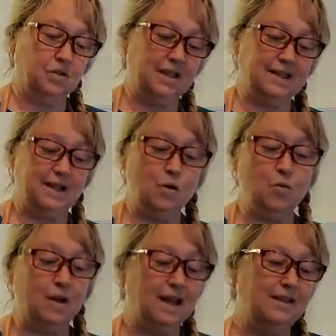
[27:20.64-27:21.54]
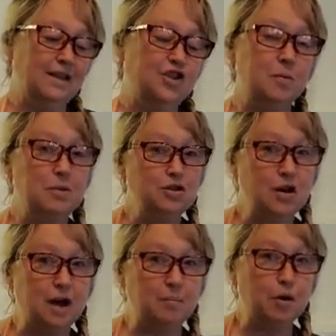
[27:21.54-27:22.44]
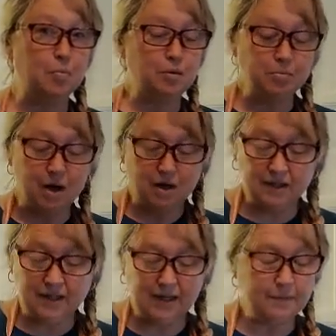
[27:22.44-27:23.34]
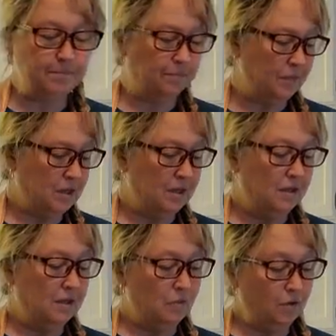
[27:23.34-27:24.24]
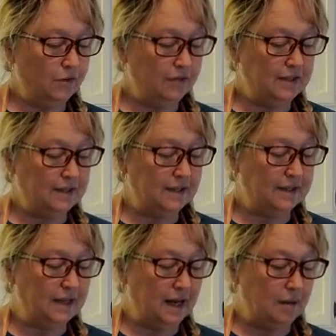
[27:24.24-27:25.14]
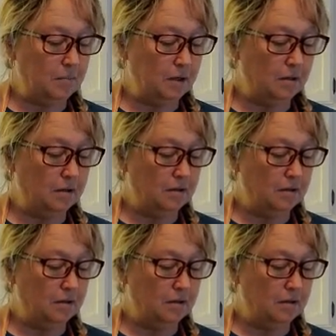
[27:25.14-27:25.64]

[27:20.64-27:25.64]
Let's see. Oh, and this year I'm going to try purple broccoli. I wonder if it's the same.